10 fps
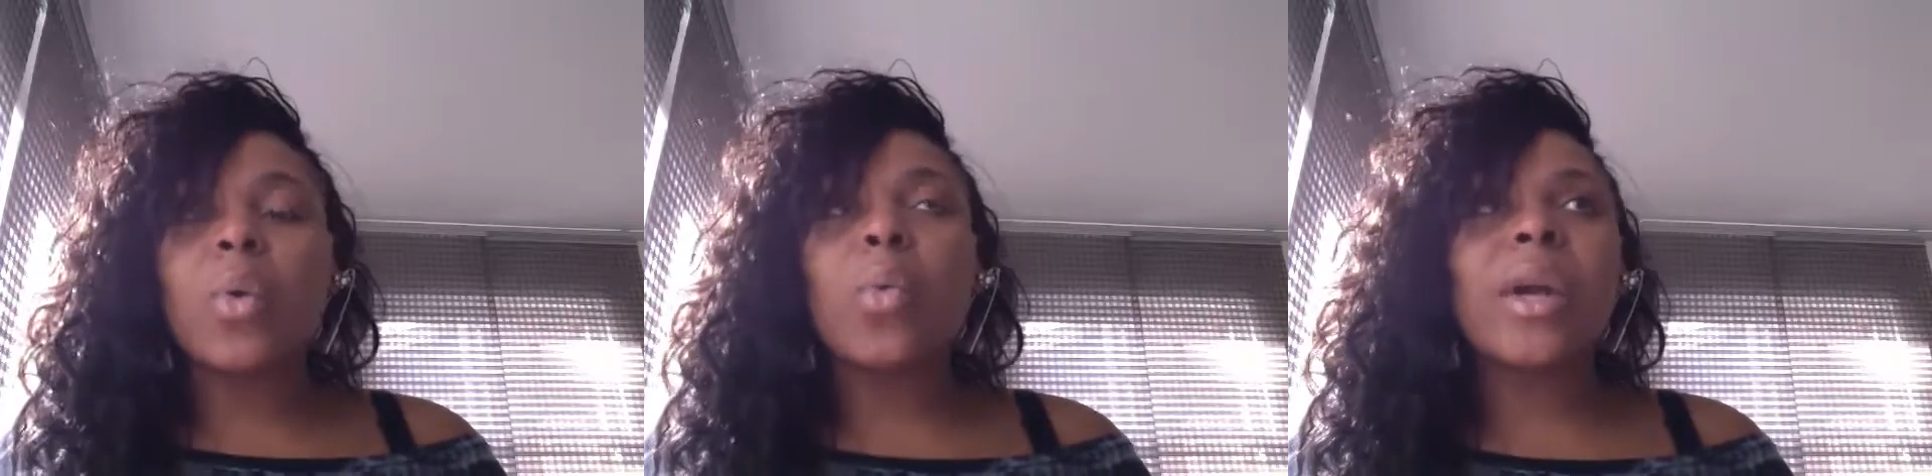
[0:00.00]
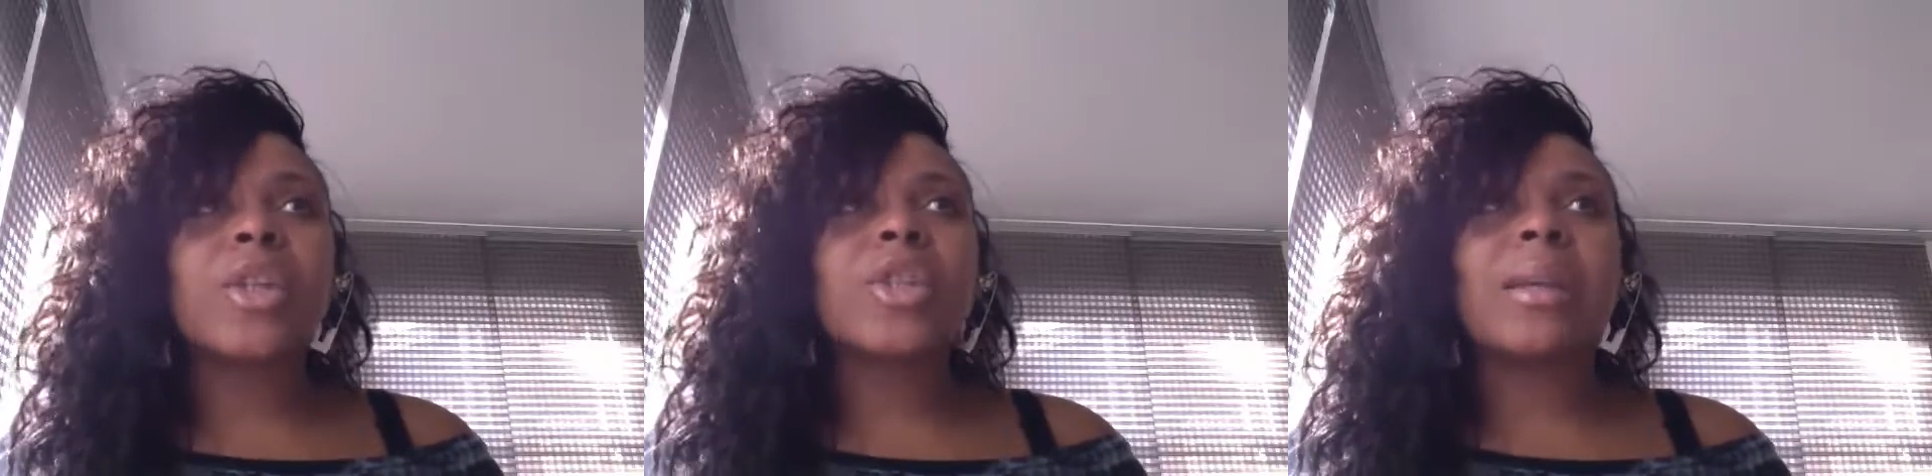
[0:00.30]

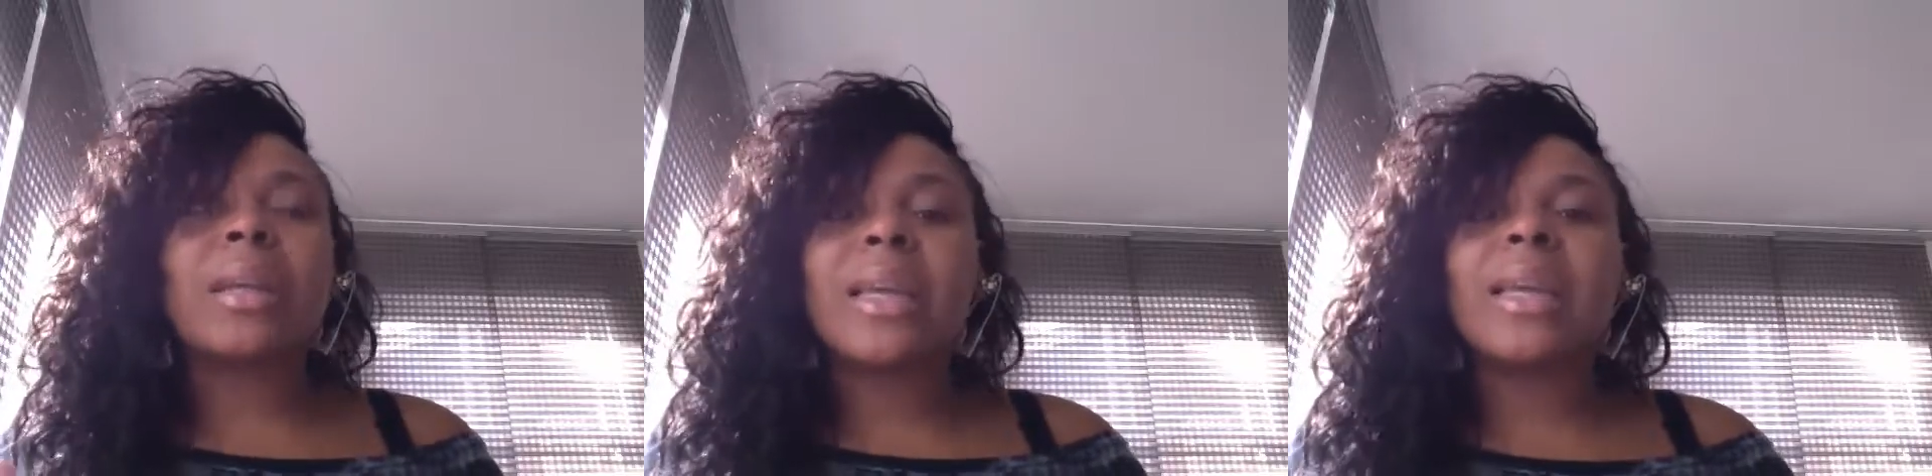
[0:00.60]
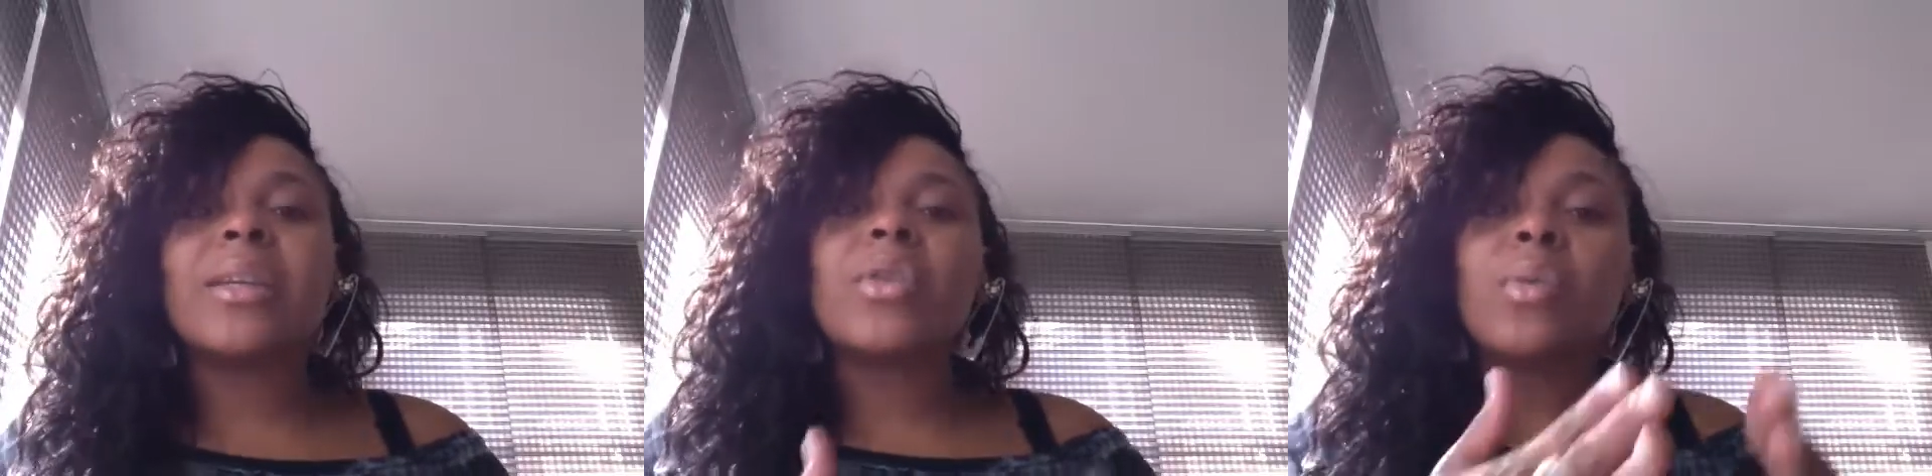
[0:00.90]
which
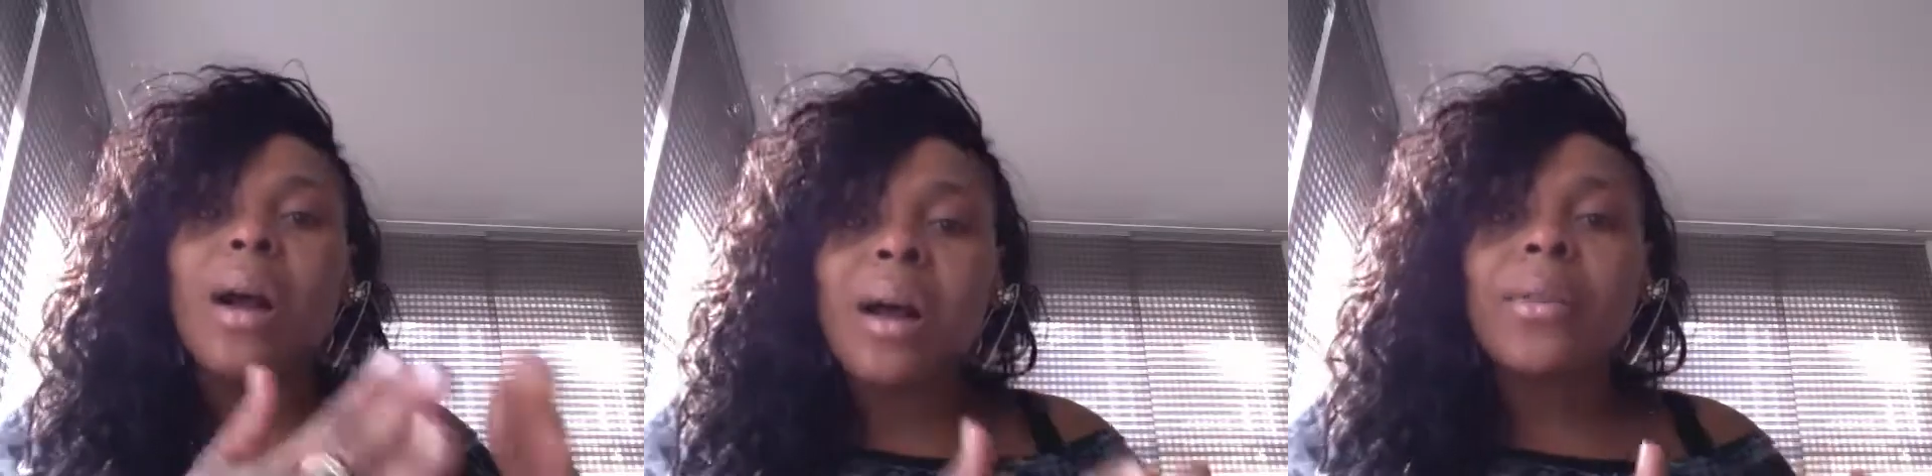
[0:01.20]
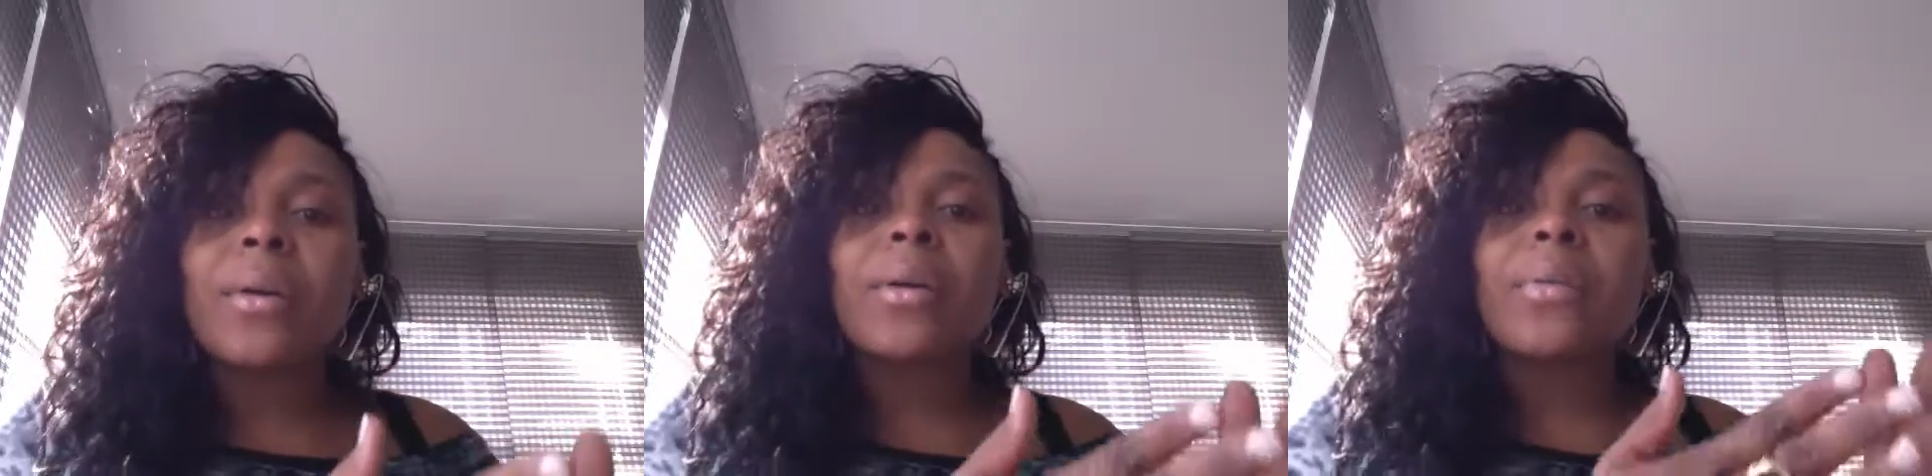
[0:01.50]
lead to
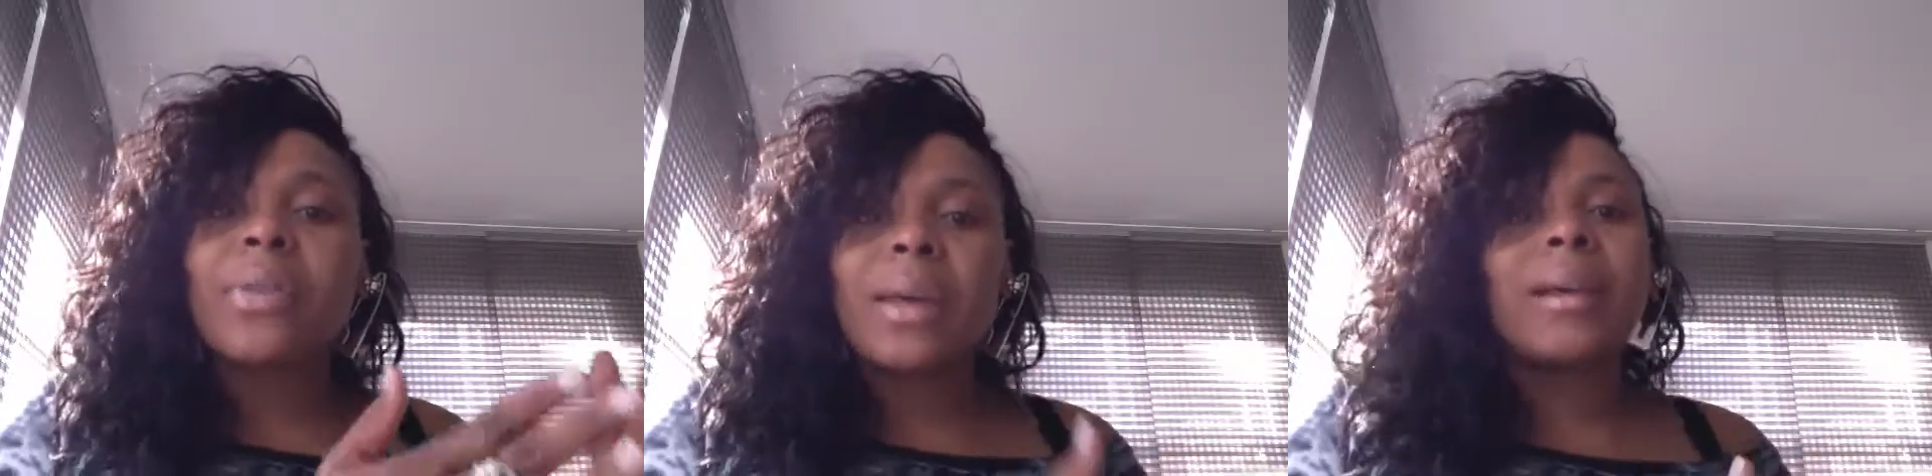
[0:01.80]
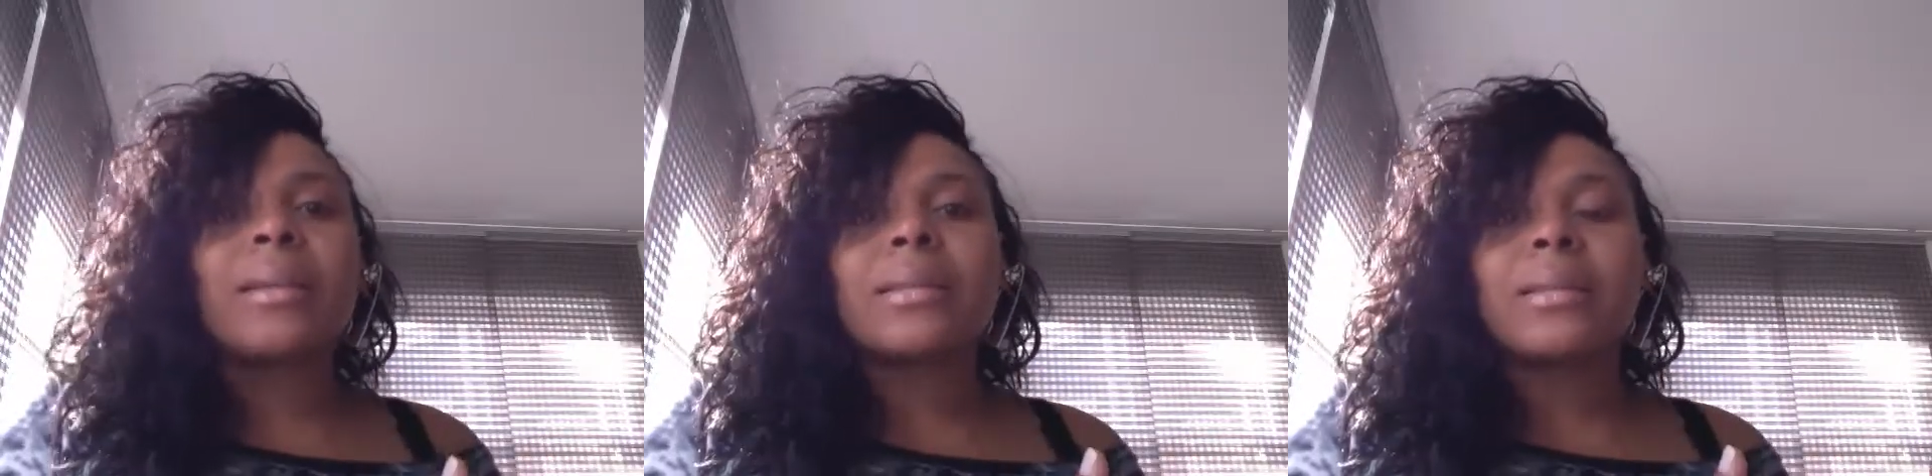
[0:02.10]
other
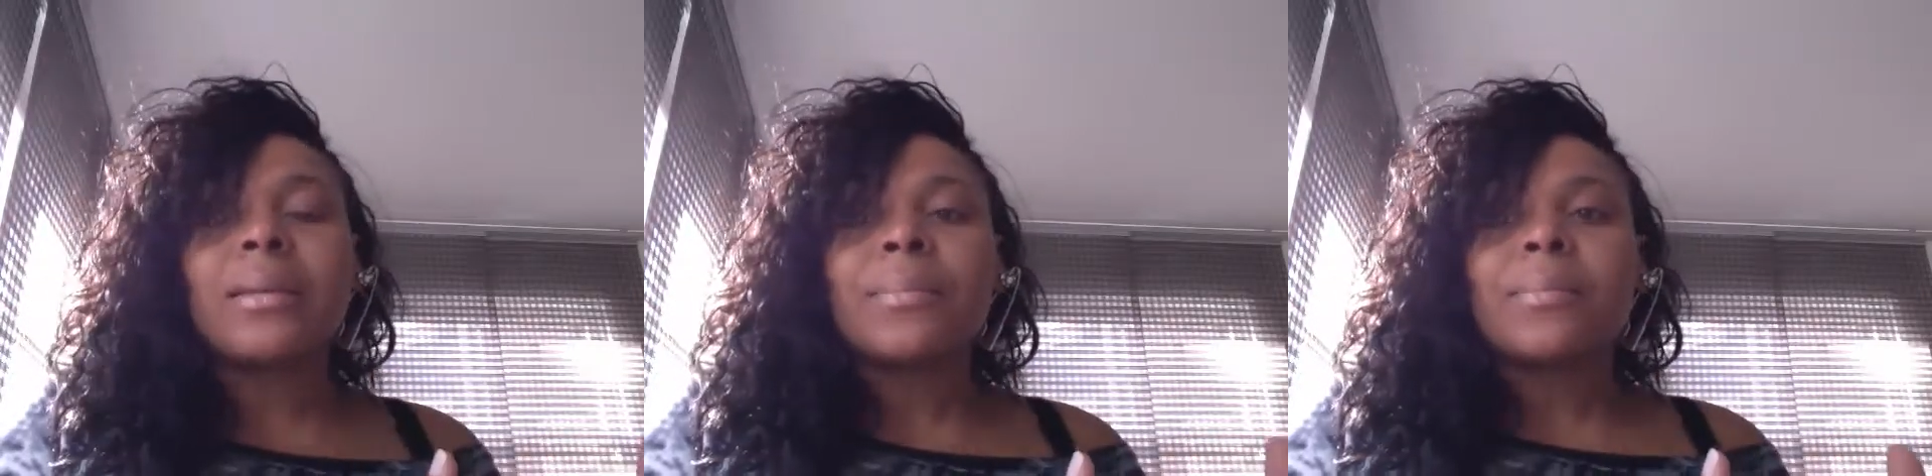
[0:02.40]
things.